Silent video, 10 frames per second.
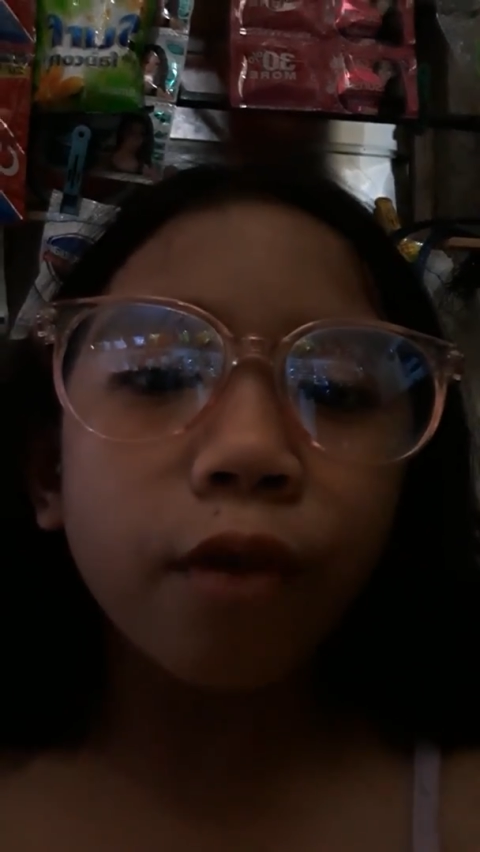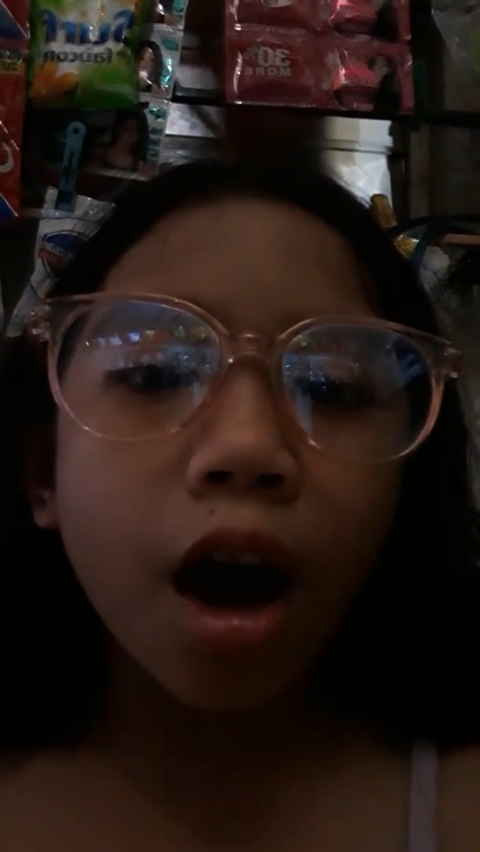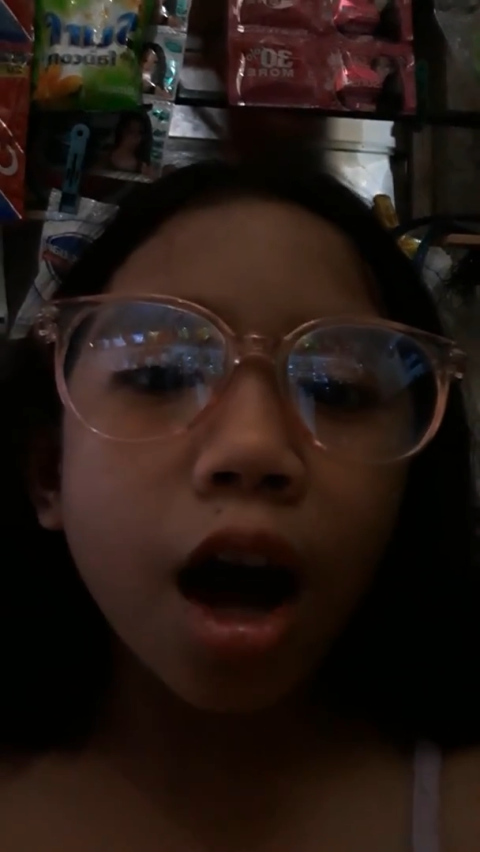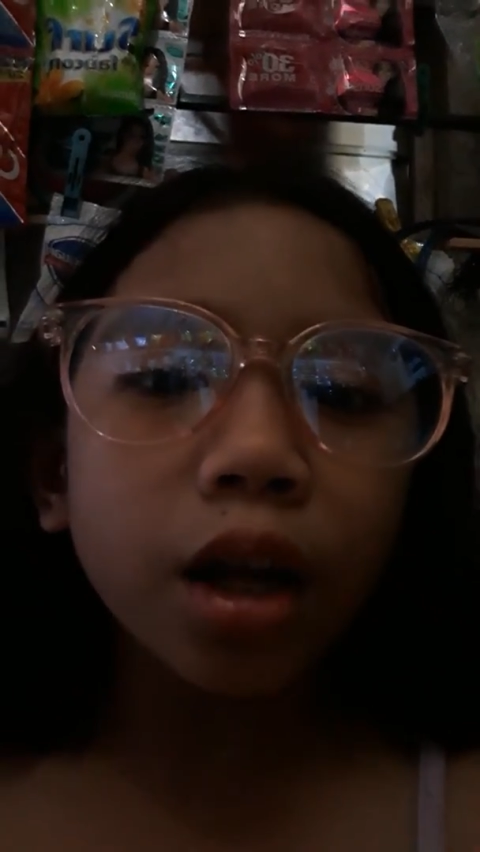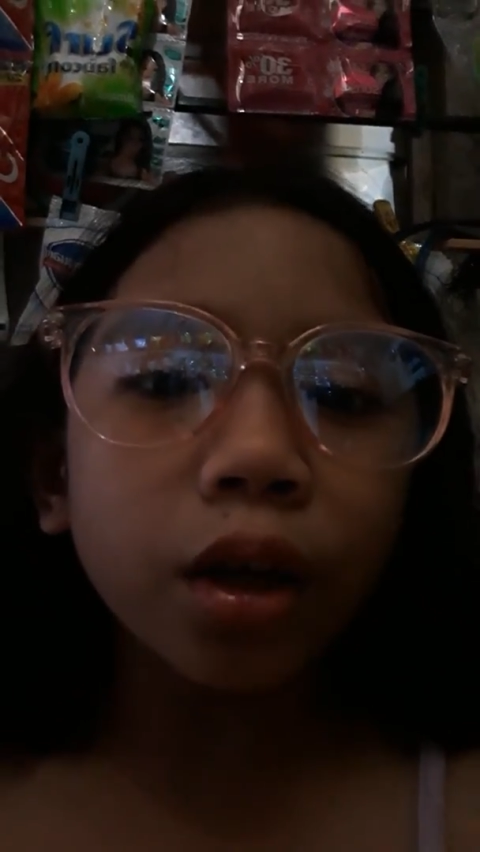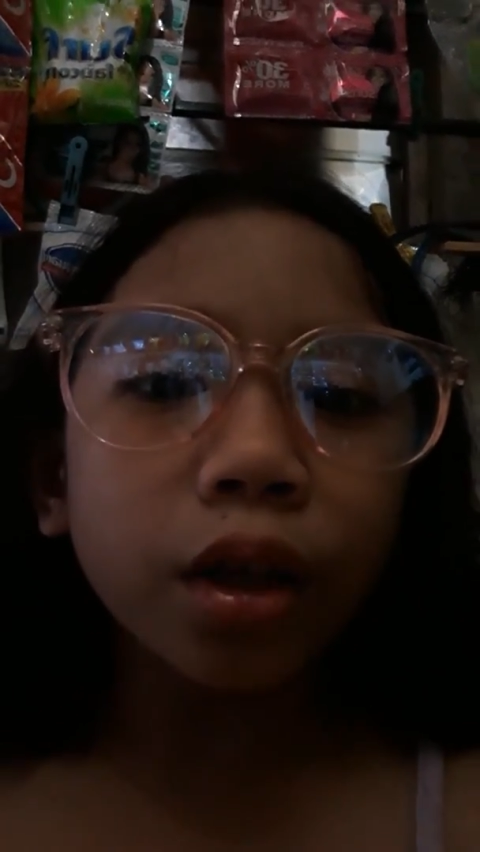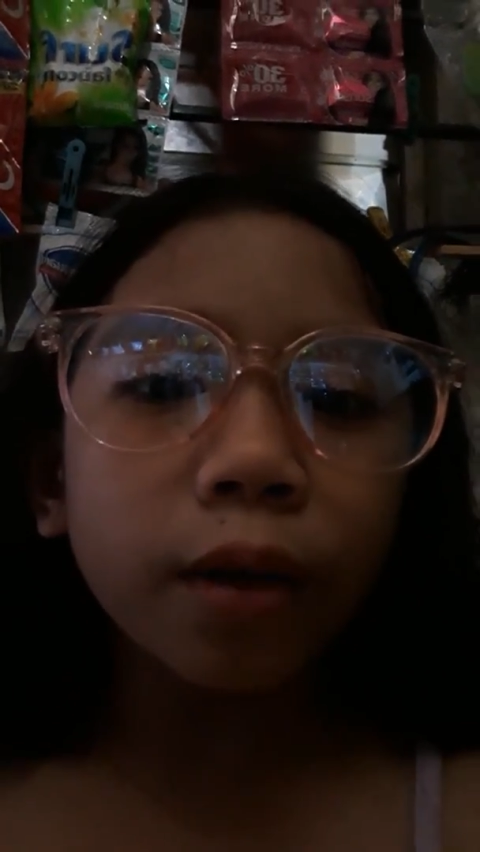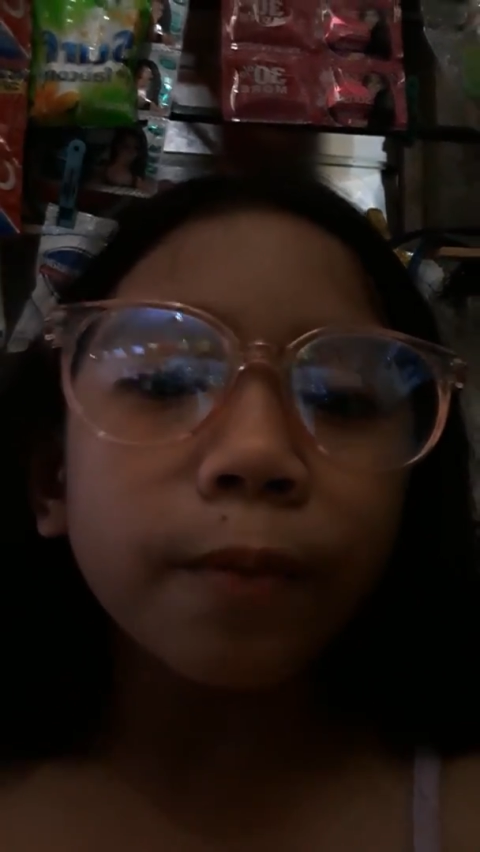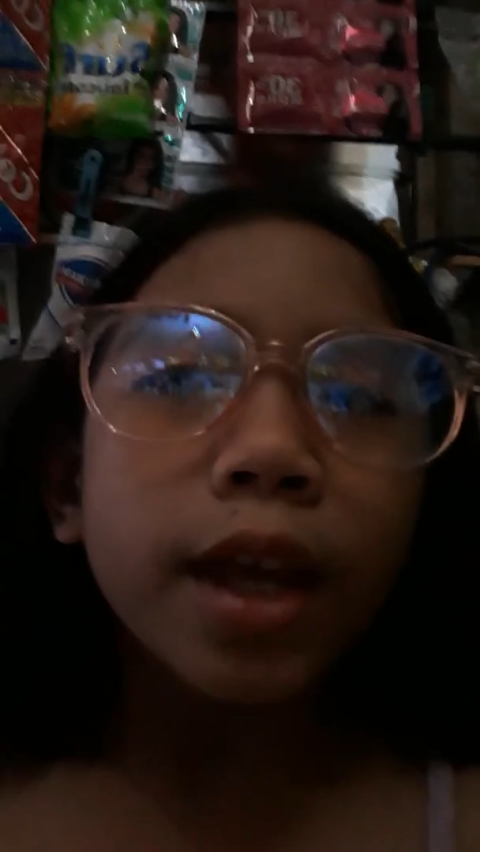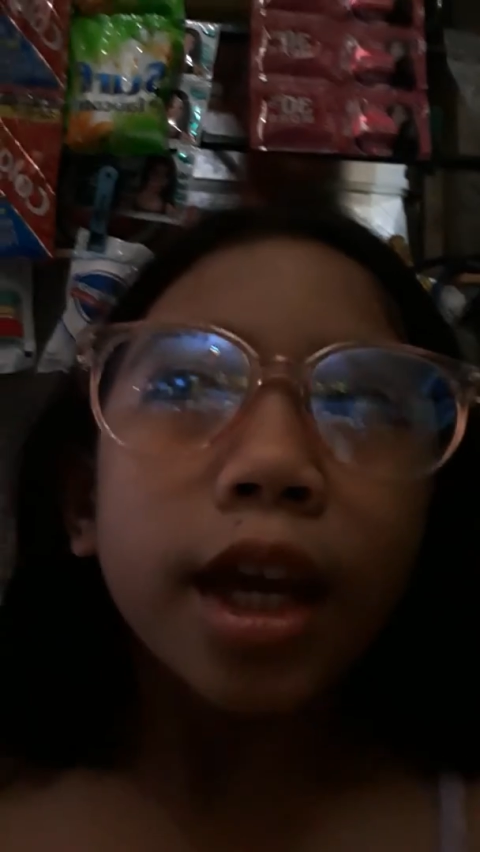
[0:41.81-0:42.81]
follow you
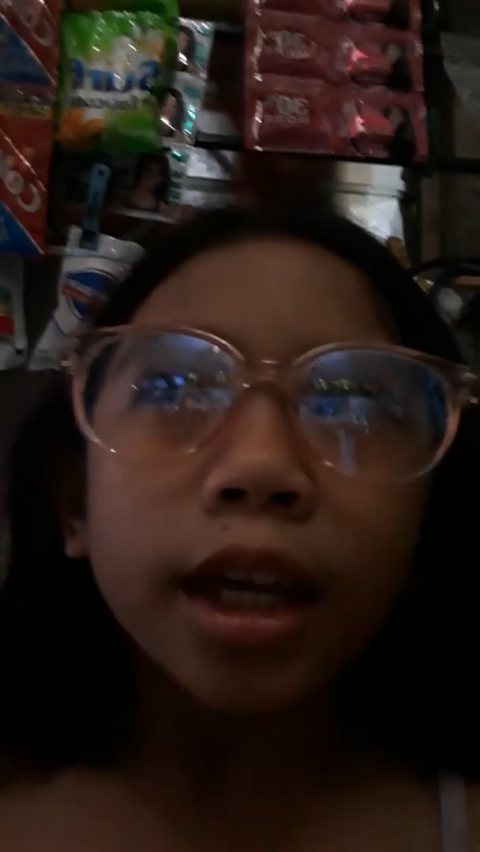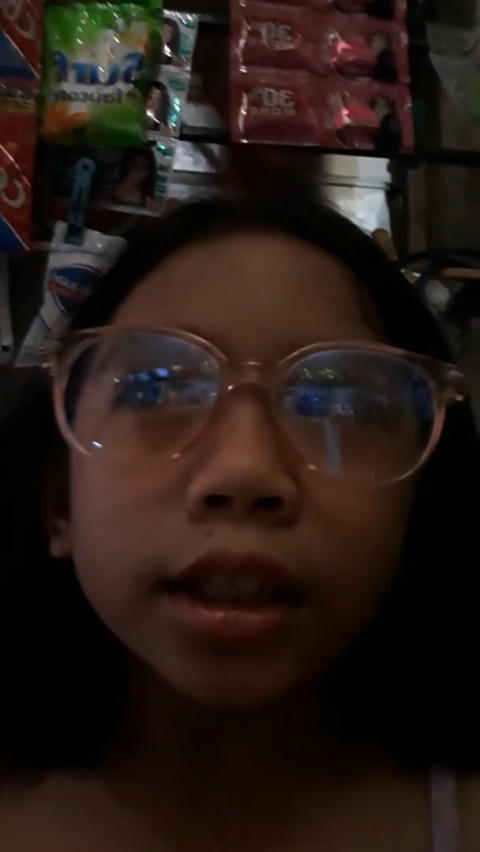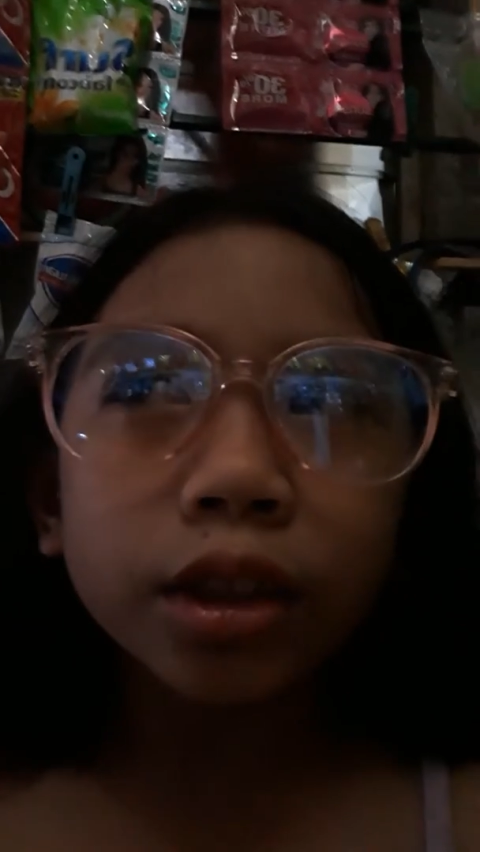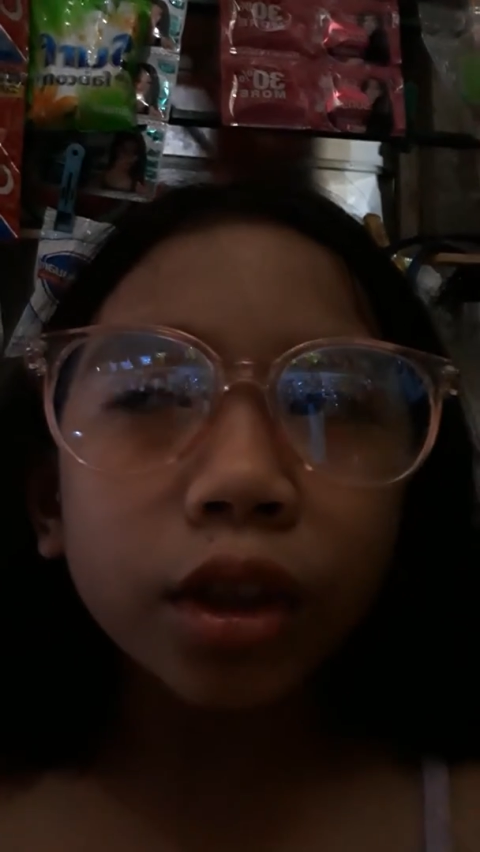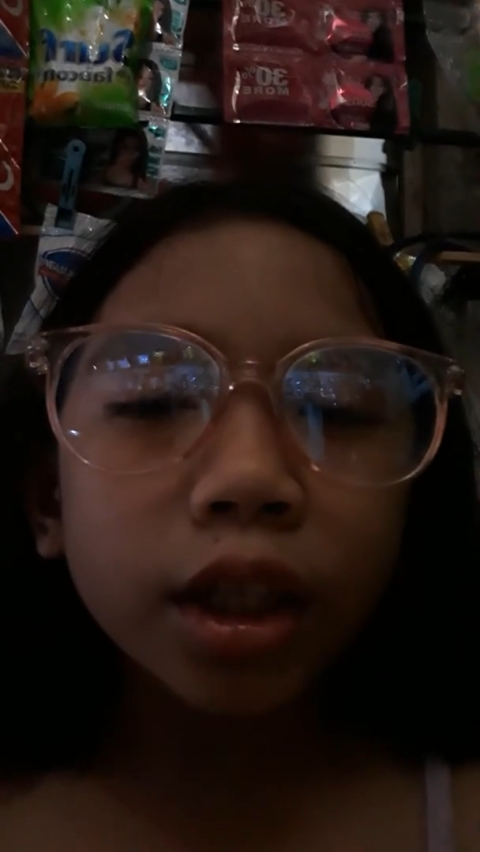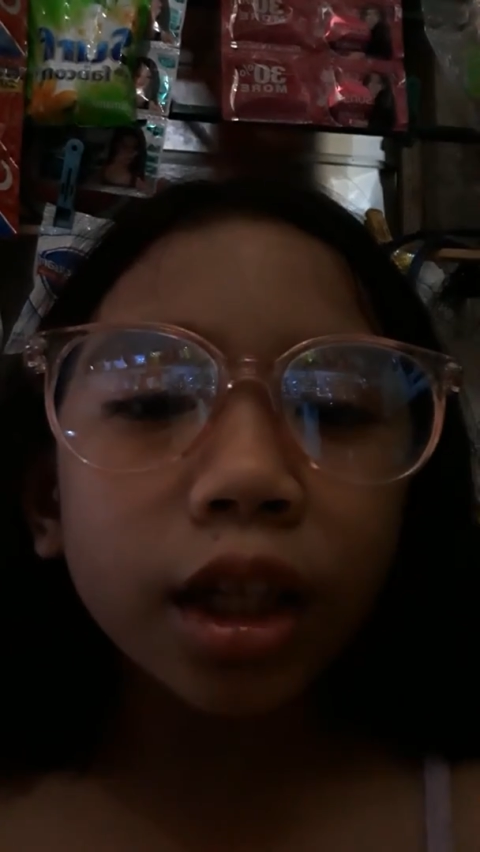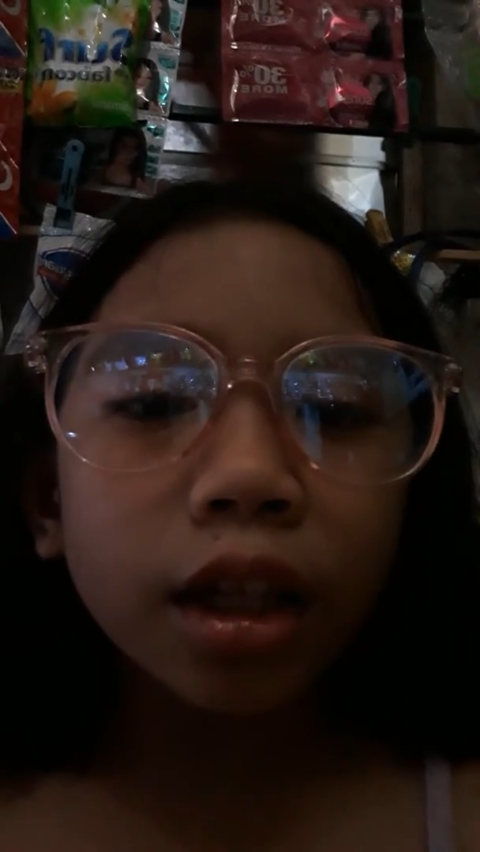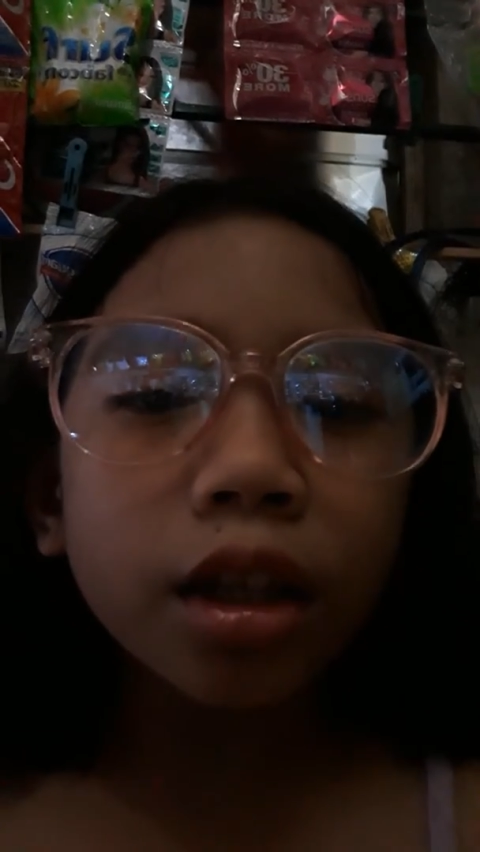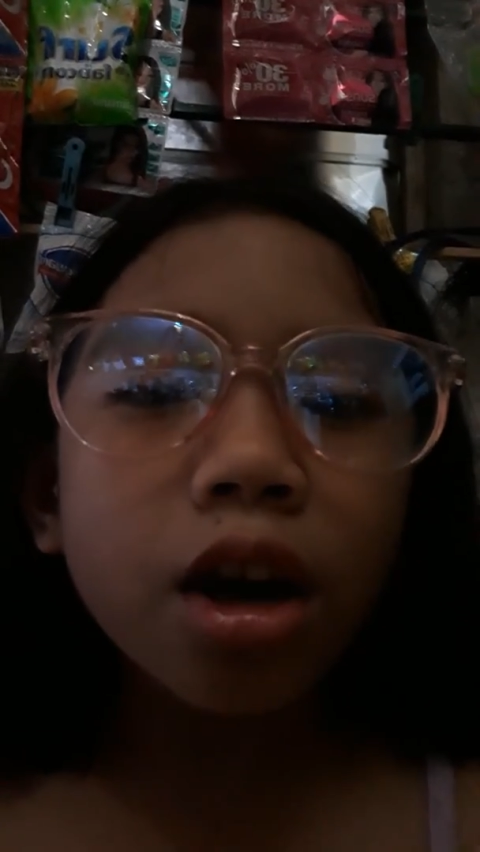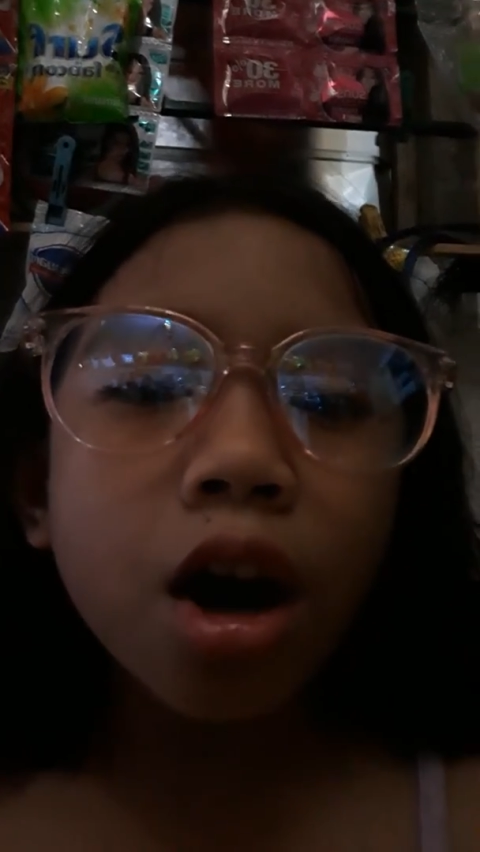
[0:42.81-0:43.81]
into the
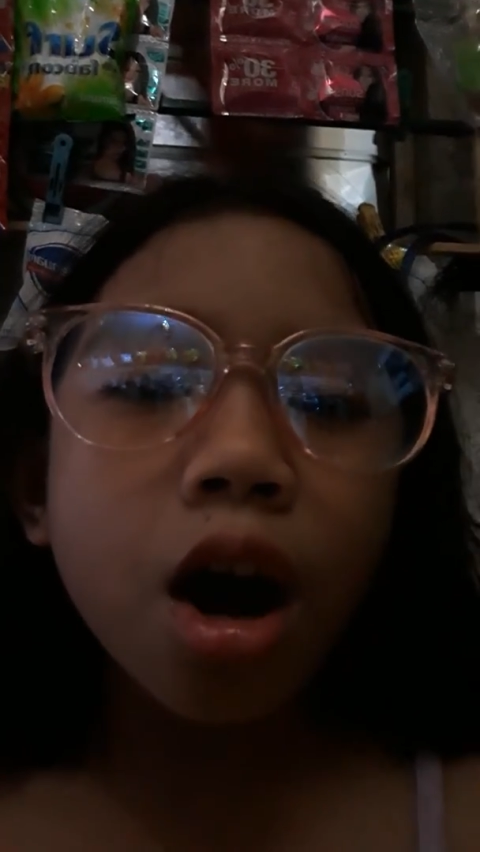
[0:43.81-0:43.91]
unknown.